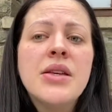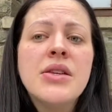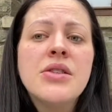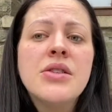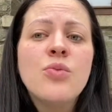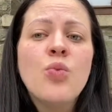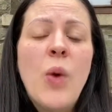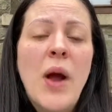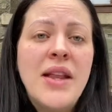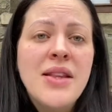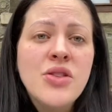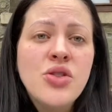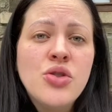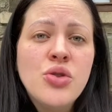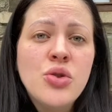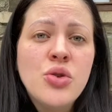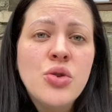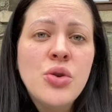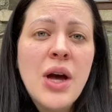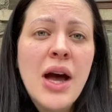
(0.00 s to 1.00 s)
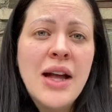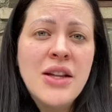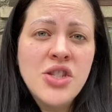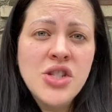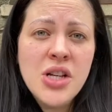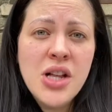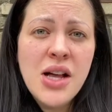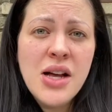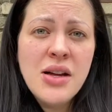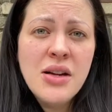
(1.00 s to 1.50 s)
Went to
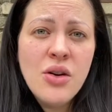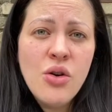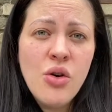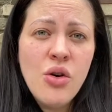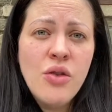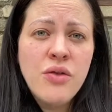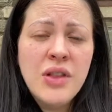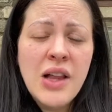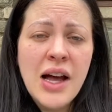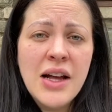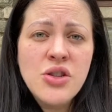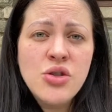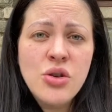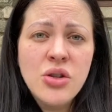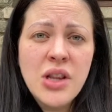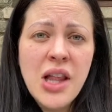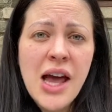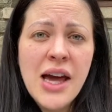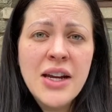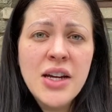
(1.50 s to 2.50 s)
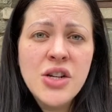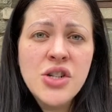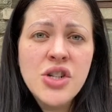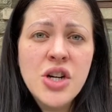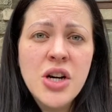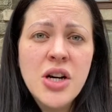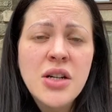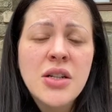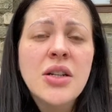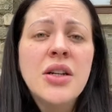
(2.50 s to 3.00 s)
Angela of Latch on
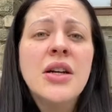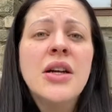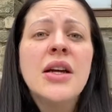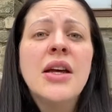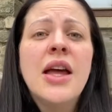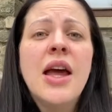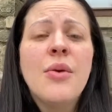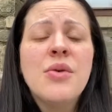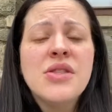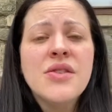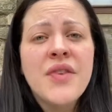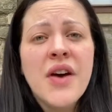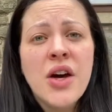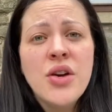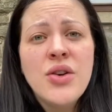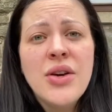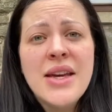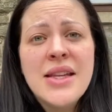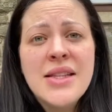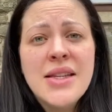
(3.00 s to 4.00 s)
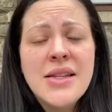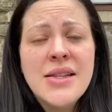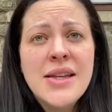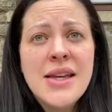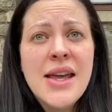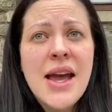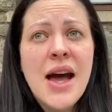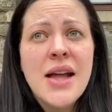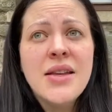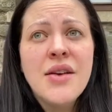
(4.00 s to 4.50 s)
Lanarkshire. it was evaluated
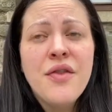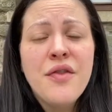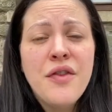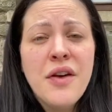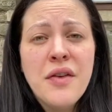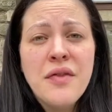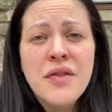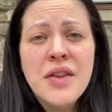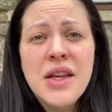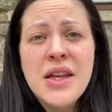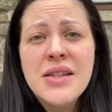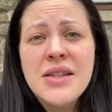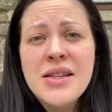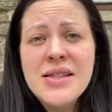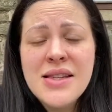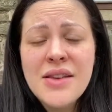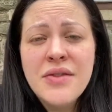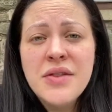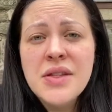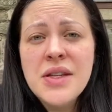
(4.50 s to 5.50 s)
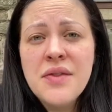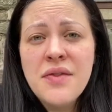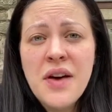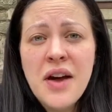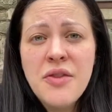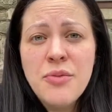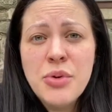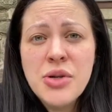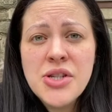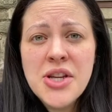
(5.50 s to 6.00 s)
he had a 50 to
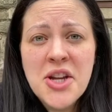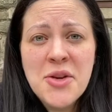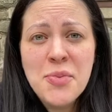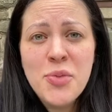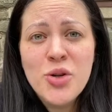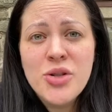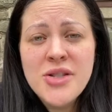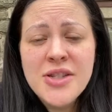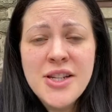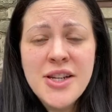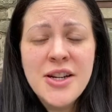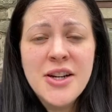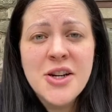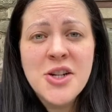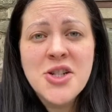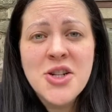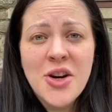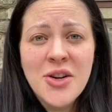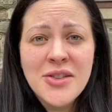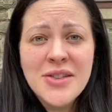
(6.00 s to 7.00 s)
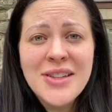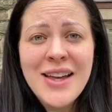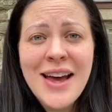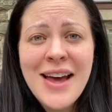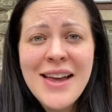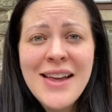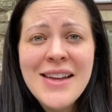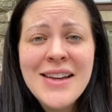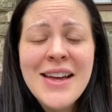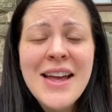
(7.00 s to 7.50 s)
75% posterior tongue
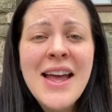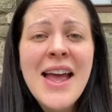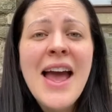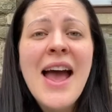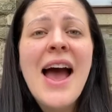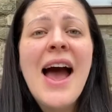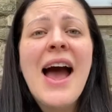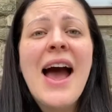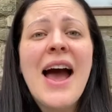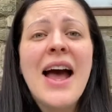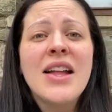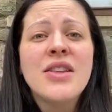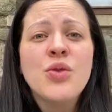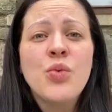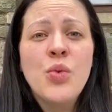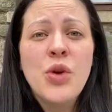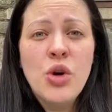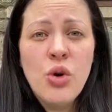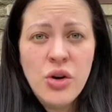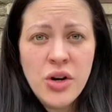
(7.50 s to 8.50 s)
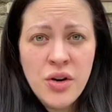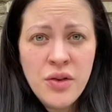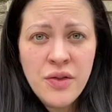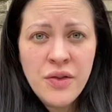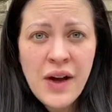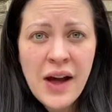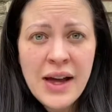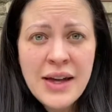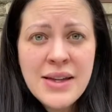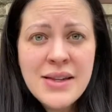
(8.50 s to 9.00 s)
tie, and we got it
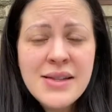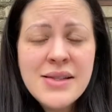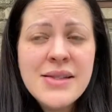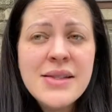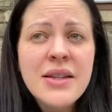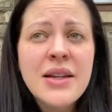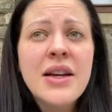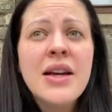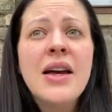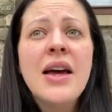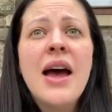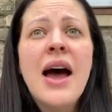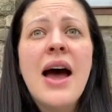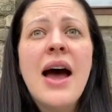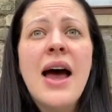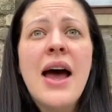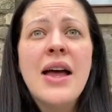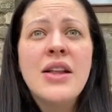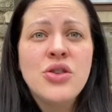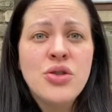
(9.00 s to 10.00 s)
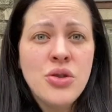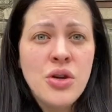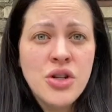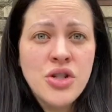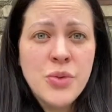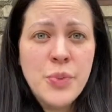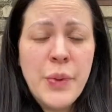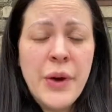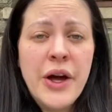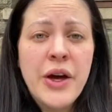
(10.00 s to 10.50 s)
revised at
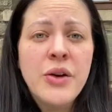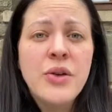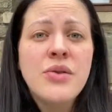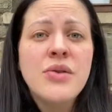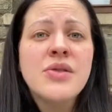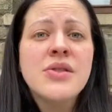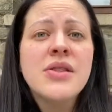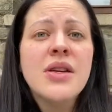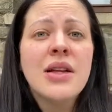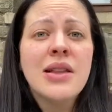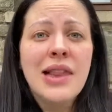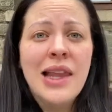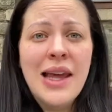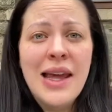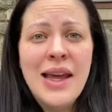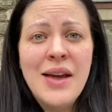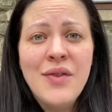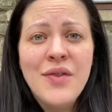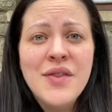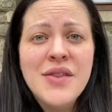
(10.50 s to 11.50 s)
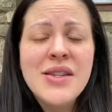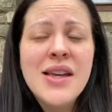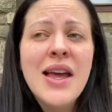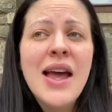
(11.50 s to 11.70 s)
£200 left.